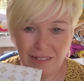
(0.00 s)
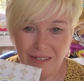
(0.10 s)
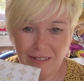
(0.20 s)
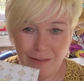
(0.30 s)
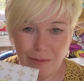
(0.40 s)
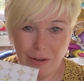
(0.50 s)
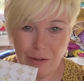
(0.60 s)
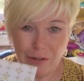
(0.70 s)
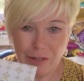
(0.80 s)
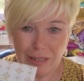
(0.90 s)
oh, I've got
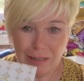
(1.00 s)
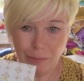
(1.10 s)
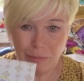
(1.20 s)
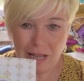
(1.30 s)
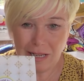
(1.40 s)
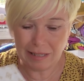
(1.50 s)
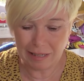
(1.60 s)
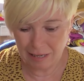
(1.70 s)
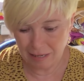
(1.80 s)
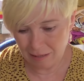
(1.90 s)
another little
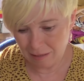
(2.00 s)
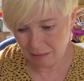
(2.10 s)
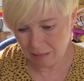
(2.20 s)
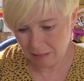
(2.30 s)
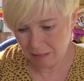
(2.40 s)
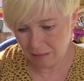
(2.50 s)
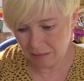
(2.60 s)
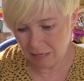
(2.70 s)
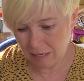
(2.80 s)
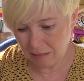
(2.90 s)
packet that
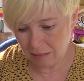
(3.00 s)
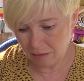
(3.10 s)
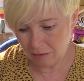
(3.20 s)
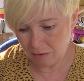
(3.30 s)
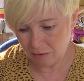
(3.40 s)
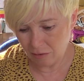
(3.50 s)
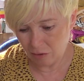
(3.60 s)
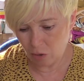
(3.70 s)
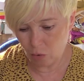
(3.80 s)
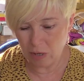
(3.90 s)
says,
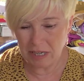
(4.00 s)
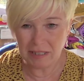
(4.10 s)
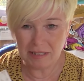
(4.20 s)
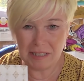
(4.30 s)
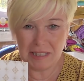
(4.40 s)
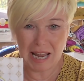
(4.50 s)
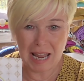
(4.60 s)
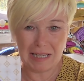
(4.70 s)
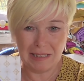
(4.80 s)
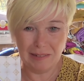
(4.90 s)
squeeze the day.